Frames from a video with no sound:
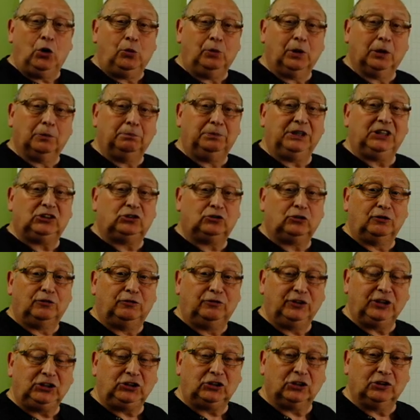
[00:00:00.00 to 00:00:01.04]
will be
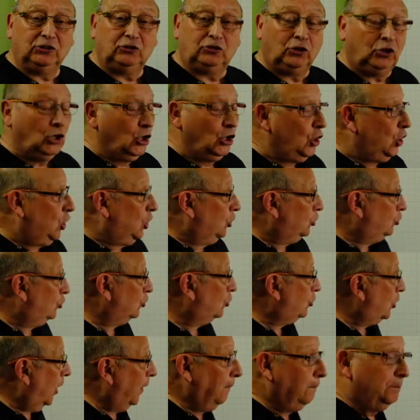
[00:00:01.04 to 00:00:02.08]
sufficient to
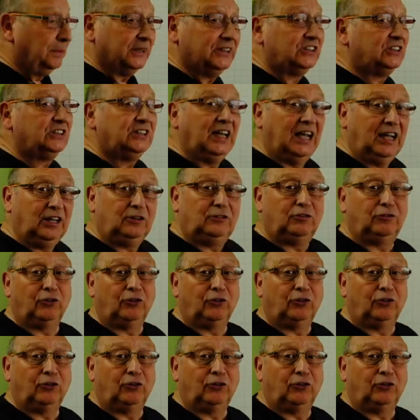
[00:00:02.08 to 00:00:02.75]
compensate